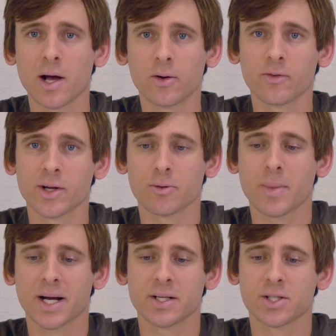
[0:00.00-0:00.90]
elevator
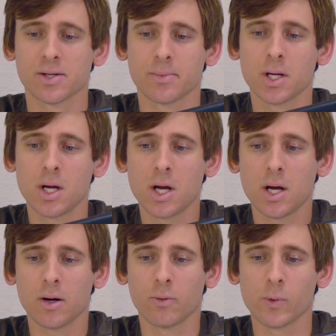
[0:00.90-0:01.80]
mechanism
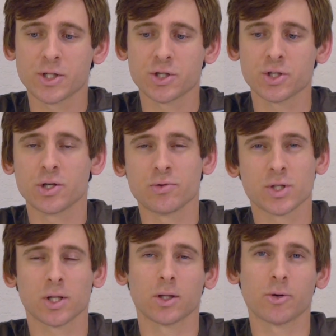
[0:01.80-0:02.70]
which is
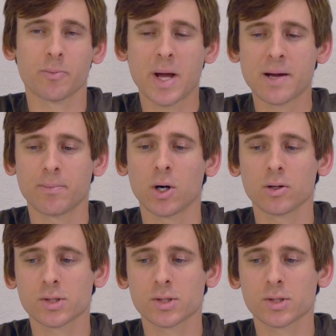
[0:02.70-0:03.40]
used to load a paintball.